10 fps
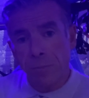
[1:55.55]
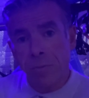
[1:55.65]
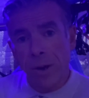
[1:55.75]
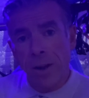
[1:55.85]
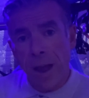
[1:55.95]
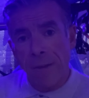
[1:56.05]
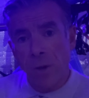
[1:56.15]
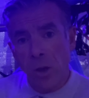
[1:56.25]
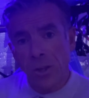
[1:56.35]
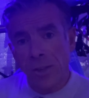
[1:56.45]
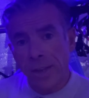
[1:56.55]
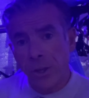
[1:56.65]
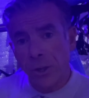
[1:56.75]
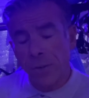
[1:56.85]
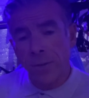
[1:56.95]
pretty adverse
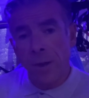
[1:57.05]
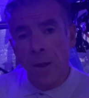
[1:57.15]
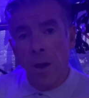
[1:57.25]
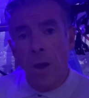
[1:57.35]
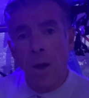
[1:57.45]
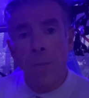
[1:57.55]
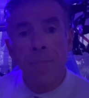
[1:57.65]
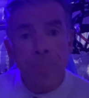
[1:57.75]
conditions, a